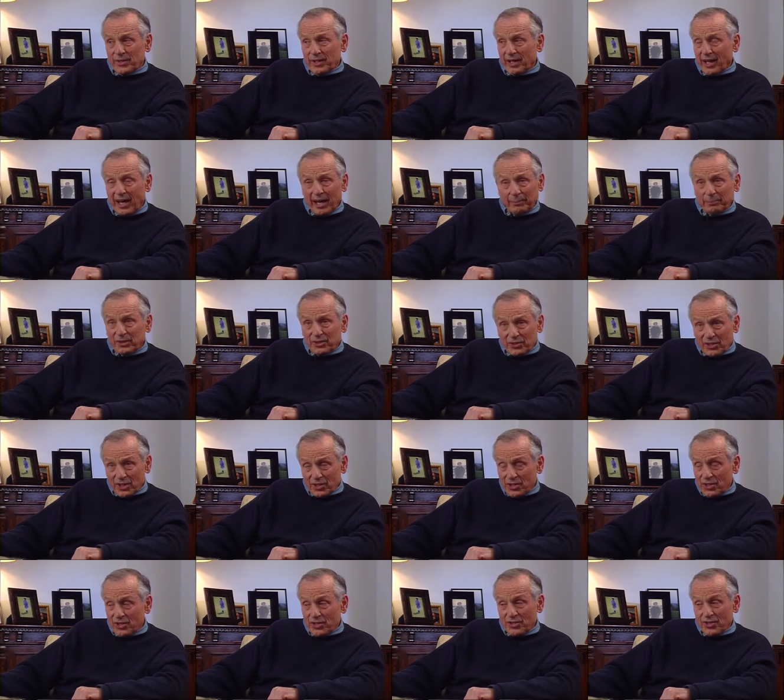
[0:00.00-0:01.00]

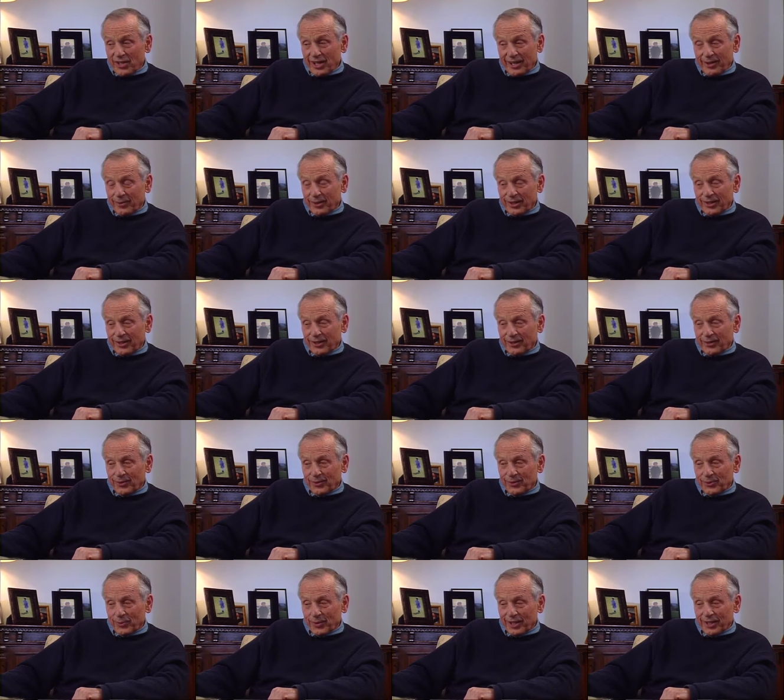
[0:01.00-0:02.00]
compositions, I would
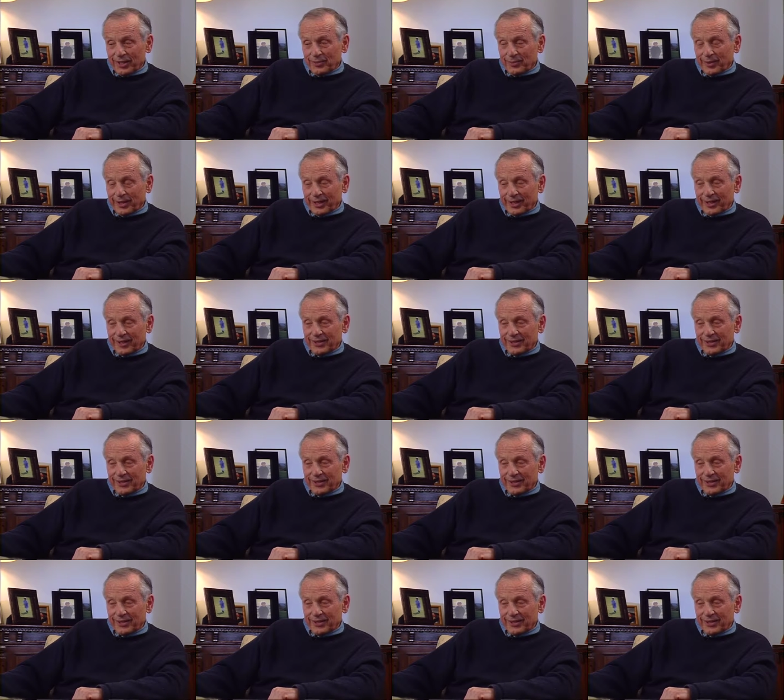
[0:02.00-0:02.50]
always raise my hand